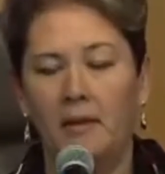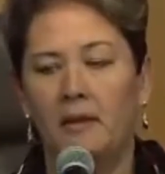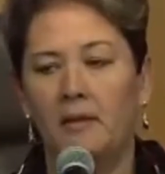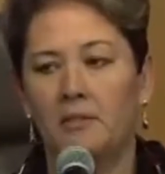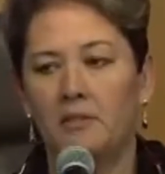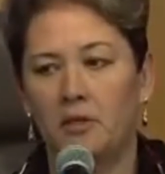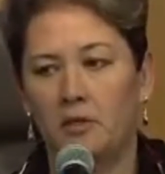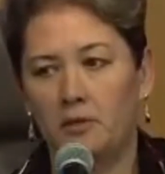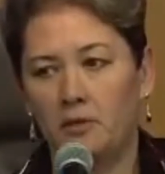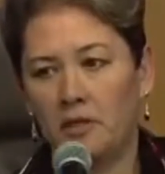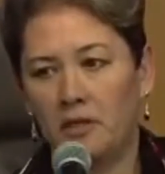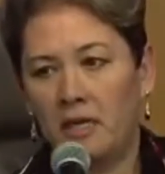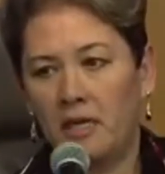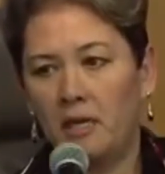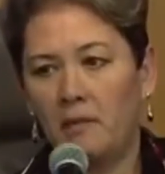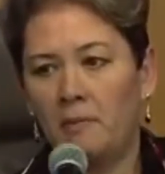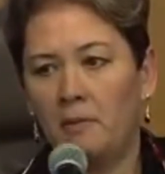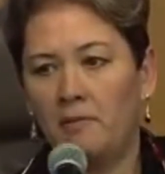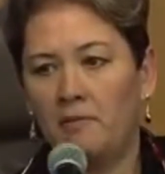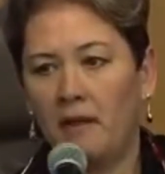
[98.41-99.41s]
So you look at
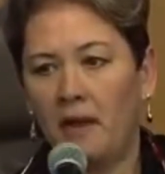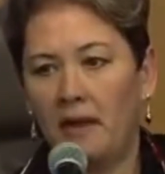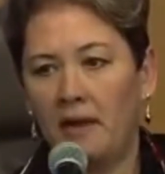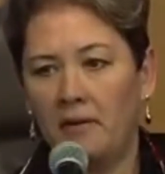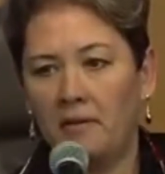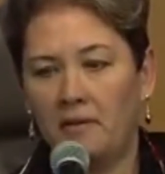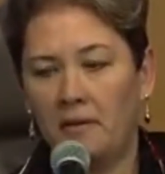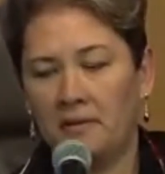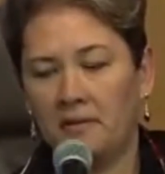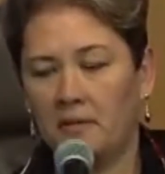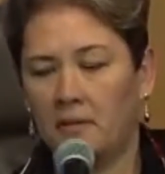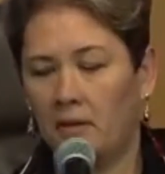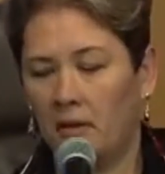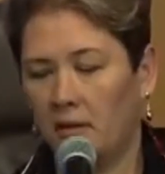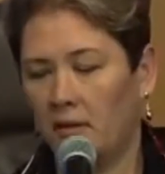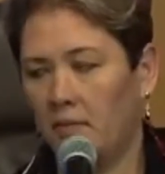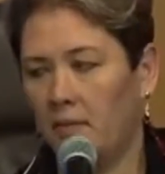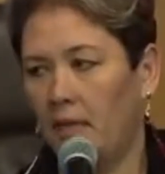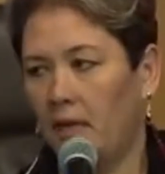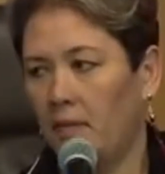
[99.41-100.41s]
a provider, not to call
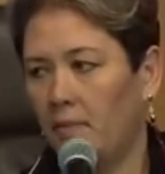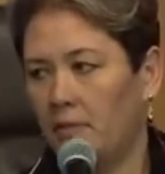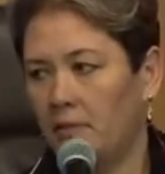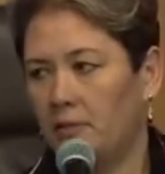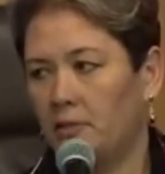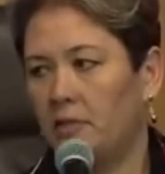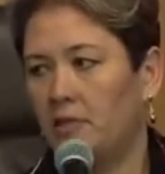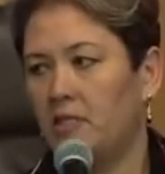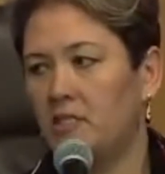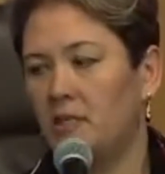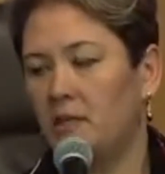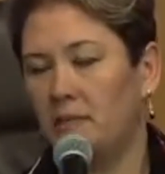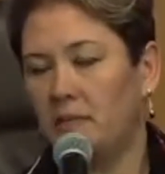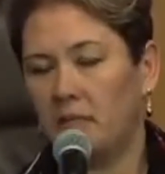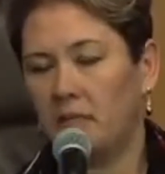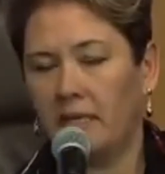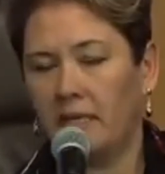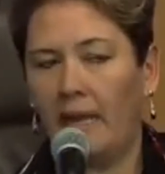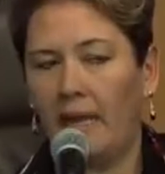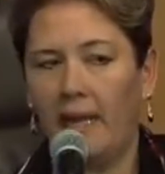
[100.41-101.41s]
them out, but you look at somebody
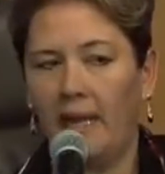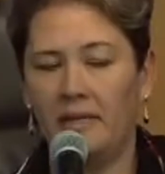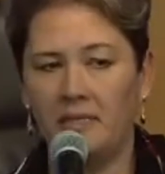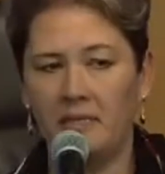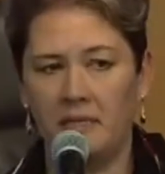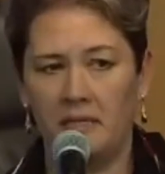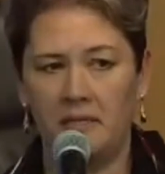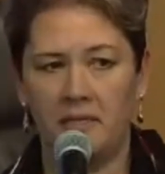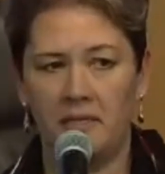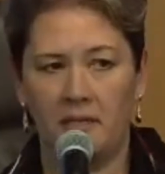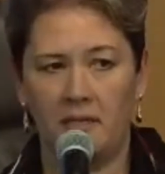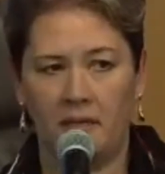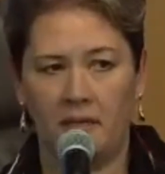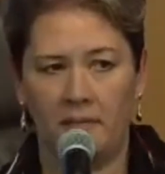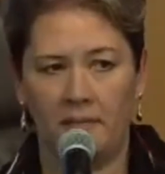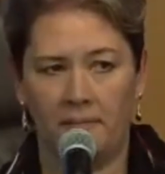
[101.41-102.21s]
like AT&T.